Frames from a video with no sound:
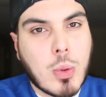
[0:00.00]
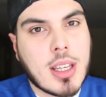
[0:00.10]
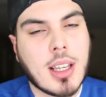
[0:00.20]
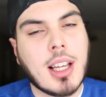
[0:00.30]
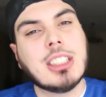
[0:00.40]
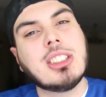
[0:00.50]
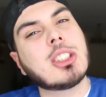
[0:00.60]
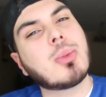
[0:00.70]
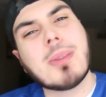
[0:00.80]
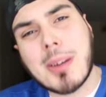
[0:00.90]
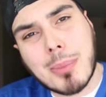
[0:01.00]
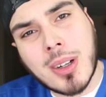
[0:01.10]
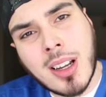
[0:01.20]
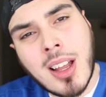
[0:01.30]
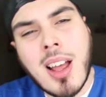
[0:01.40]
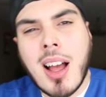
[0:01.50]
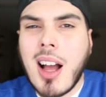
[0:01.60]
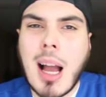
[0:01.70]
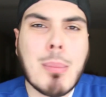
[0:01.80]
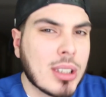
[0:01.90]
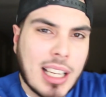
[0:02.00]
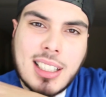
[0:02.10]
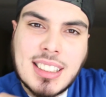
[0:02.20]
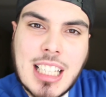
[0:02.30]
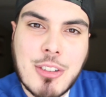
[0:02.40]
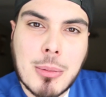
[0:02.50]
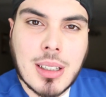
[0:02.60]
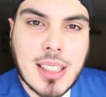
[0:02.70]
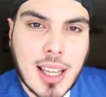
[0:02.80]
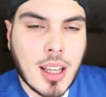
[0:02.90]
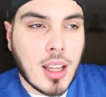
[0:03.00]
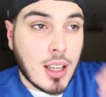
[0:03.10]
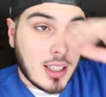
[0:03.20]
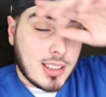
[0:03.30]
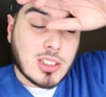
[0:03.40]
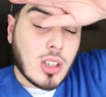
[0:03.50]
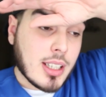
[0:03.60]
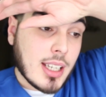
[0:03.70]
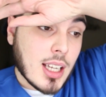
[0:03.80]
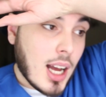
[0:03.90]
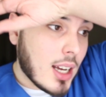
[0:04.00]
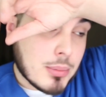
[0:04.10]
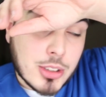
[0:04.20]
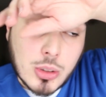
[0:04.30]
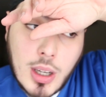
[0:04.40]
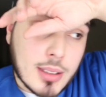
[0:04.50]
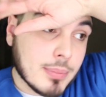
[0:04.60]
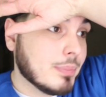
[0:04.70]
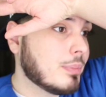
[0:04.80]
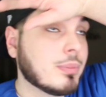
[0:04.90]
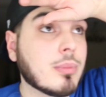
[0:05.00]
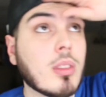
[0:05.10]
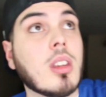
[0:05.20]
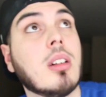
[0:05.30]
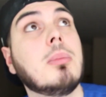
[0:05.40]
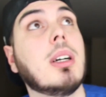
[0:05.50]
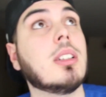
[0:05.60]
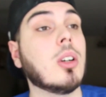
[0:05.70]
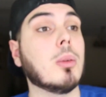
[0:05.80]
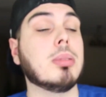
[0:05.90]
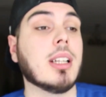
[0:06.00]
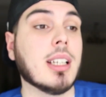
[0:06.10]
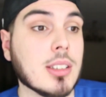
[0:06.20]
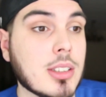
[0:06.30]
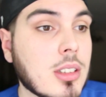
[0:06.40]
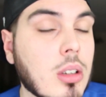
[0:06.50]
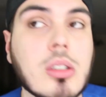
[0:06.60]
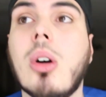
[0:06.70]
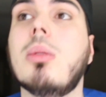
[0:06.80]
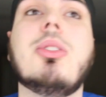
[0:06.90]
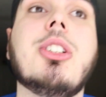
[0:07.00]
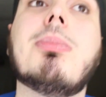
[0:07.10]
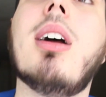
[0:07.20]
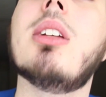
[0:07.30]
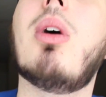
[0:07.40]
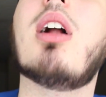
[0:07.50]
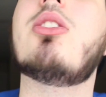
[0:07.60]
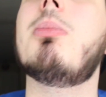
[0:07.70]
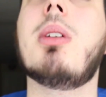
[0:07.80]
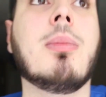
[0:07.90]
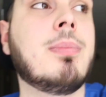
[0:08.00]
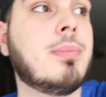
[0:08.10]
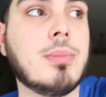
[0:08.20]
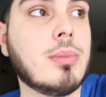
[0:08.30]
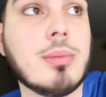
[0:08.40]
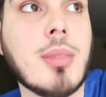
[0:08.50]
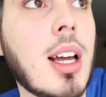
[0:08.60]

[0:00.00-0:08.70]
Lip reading: week, just remember, I'm only here to save your Monday. It's starting to get hot. I'm sweating. I'm about to go play in the snow. Nope, she probably watching me. I'm